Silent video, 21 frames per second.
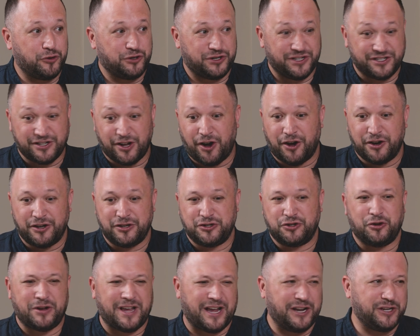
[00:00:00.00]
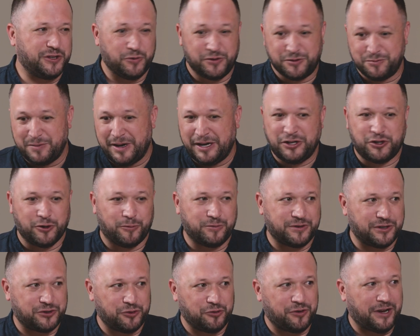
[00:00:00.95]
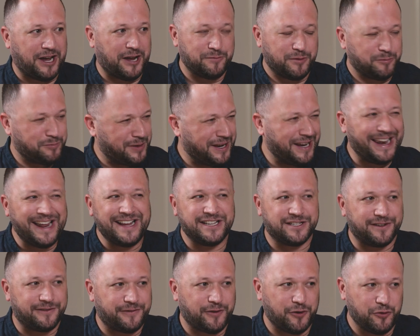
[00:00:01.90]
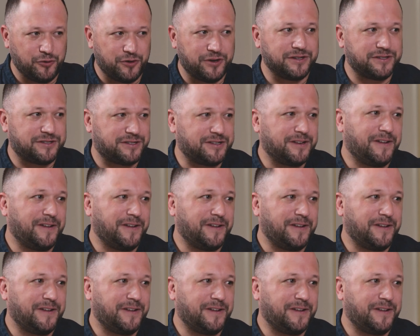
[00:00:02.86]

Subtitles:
push as hard as you can, do as many jobs as you can, but be laser focused.